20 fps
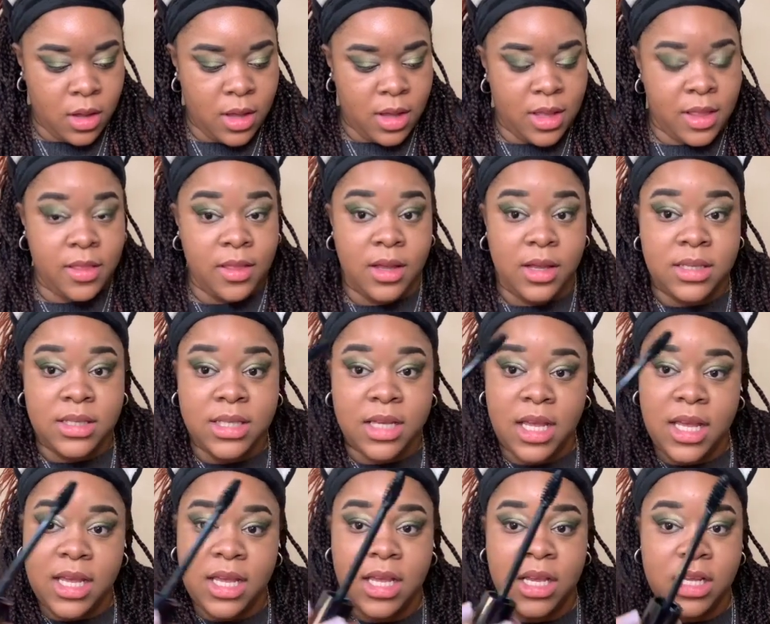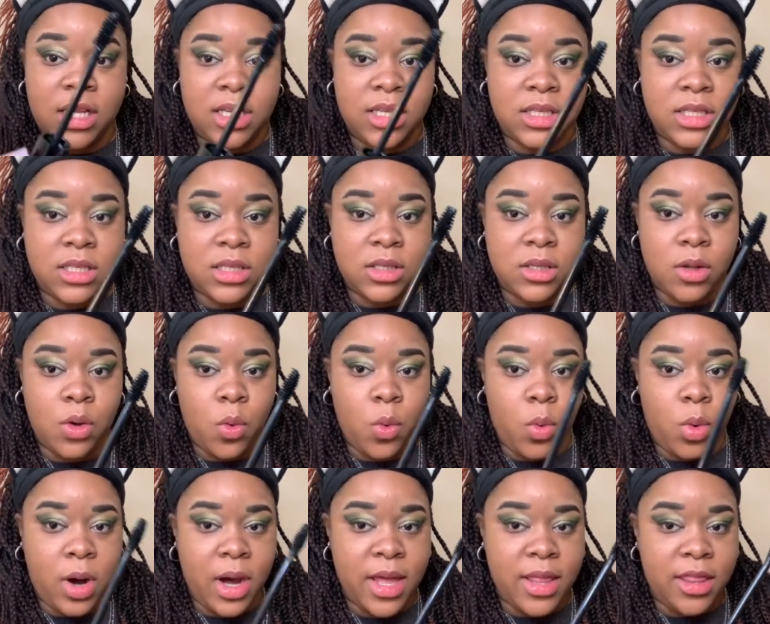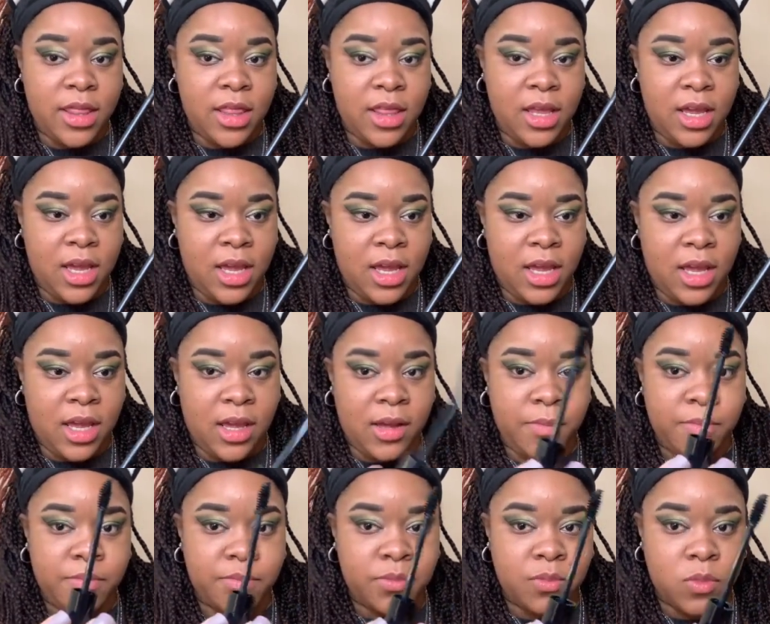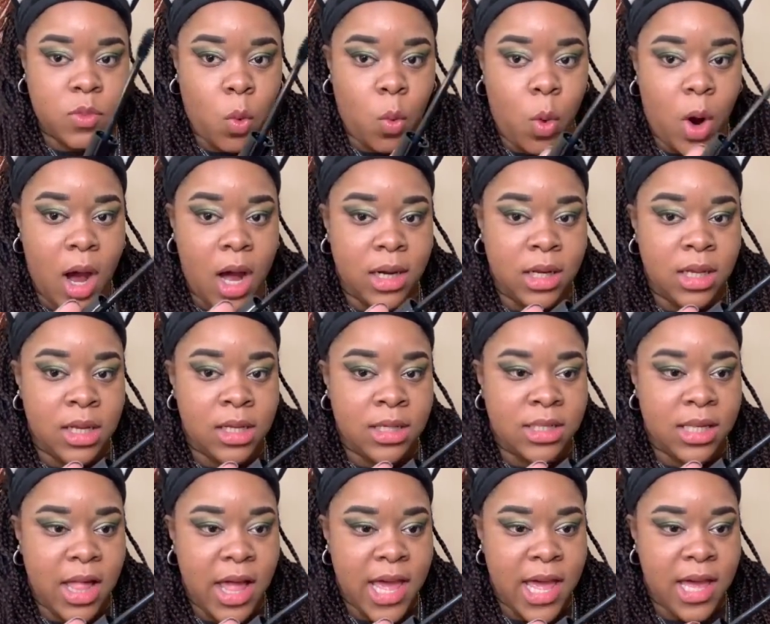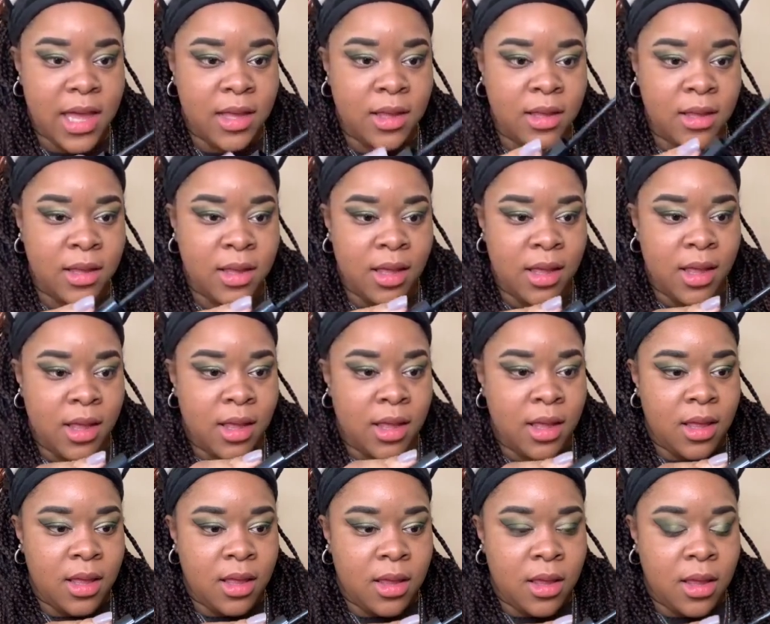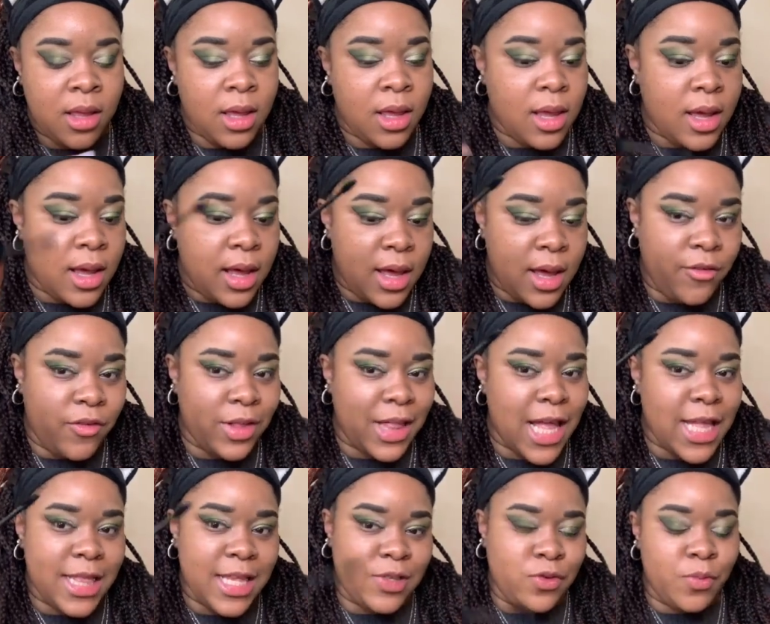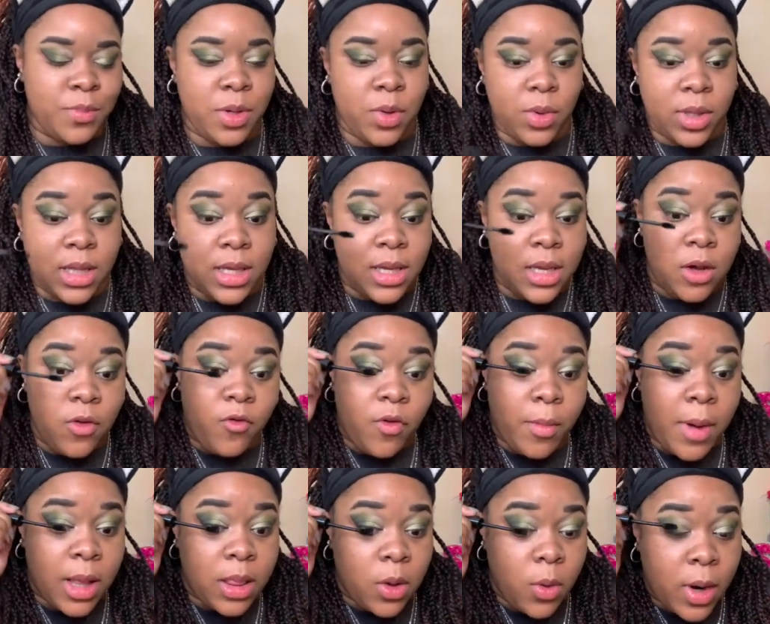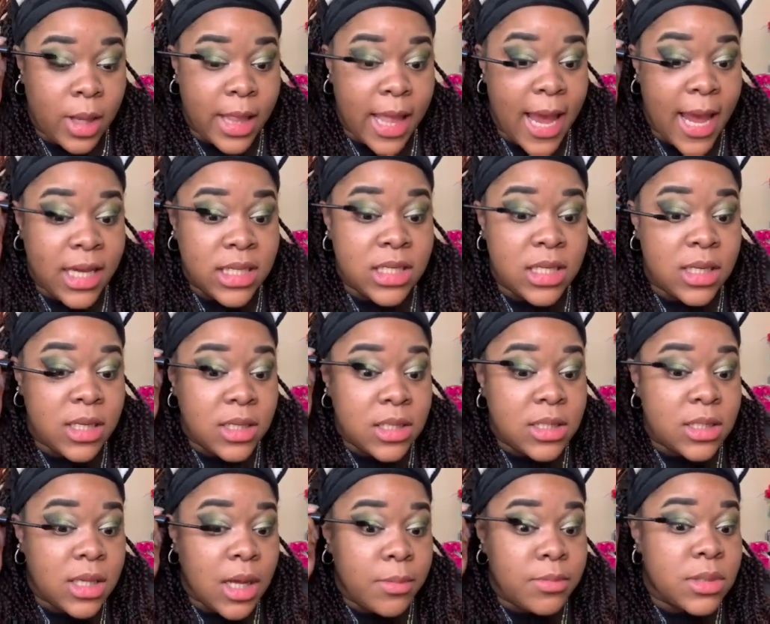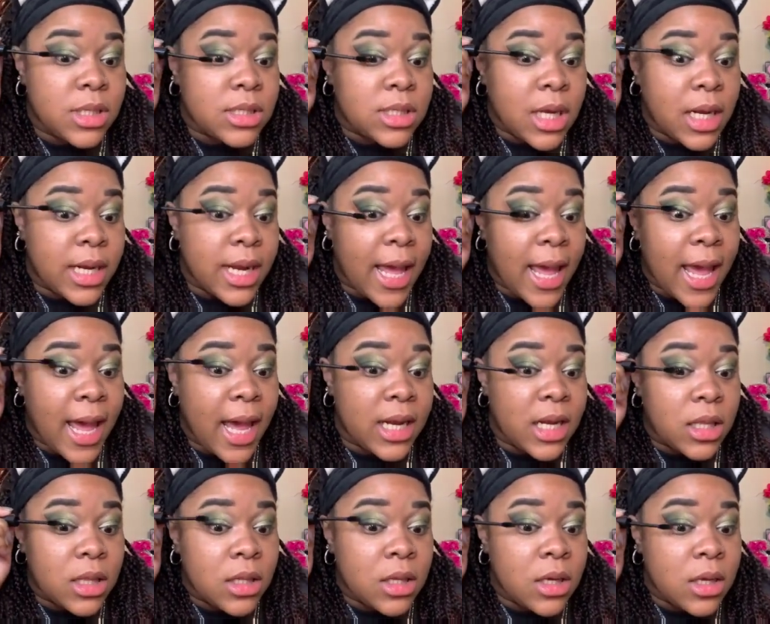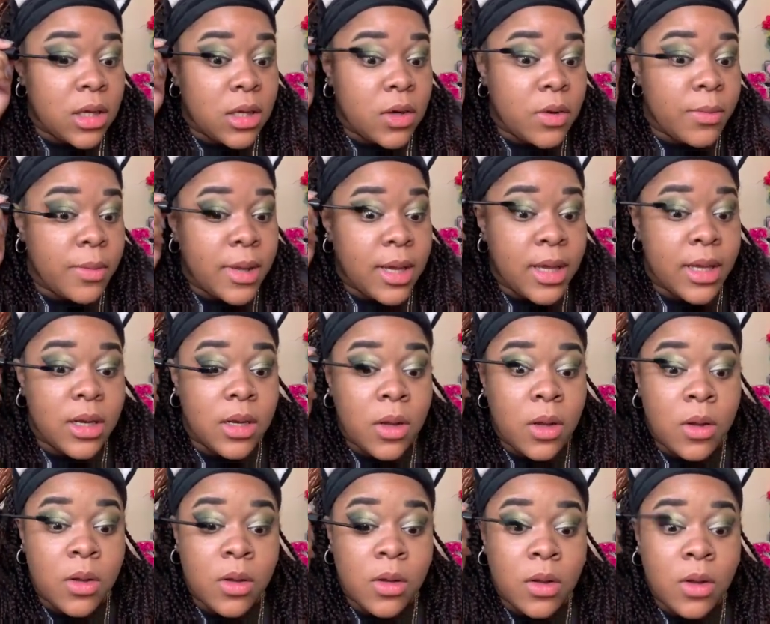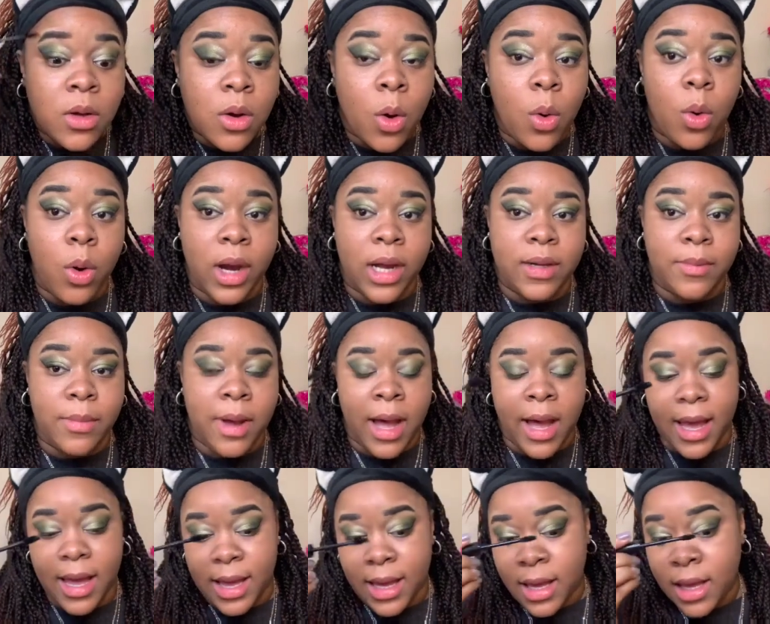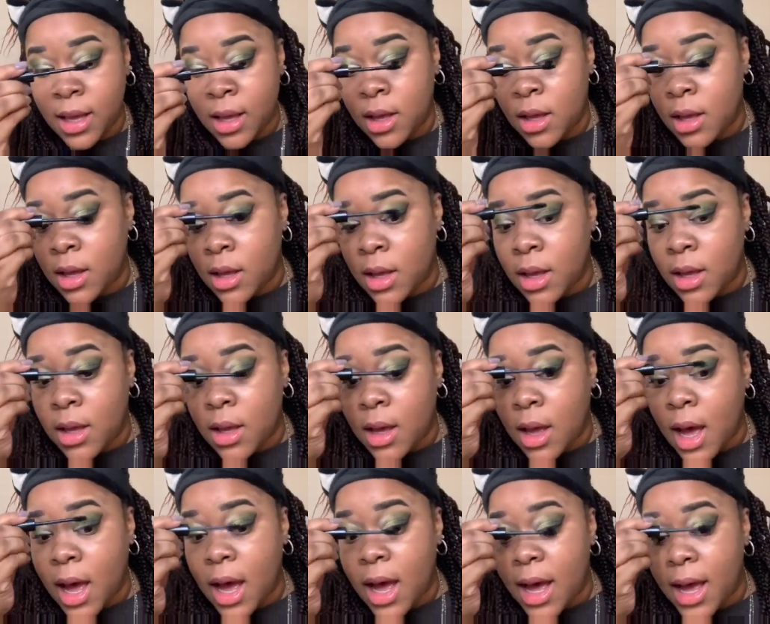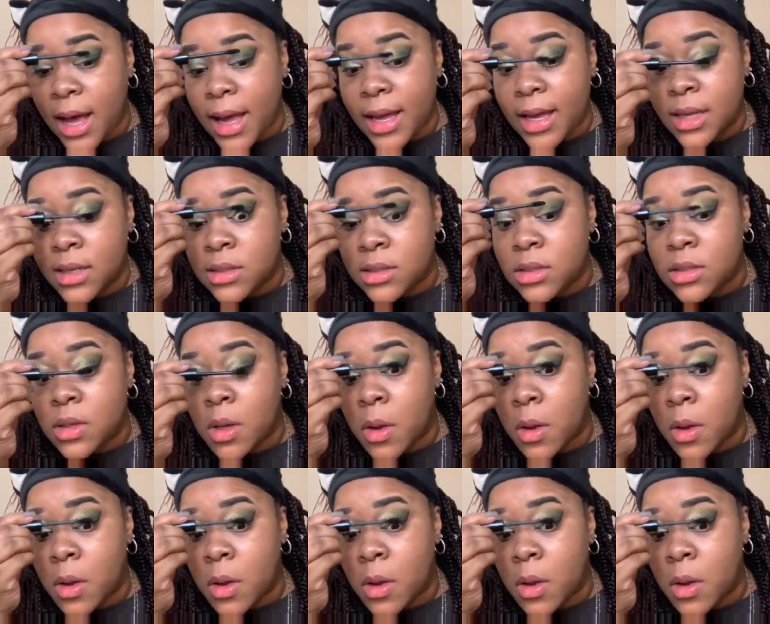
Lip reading: This is what the wand looks like. I feel like this will be really good for my lower lashes. I'm just gonna add a little bit on my eyes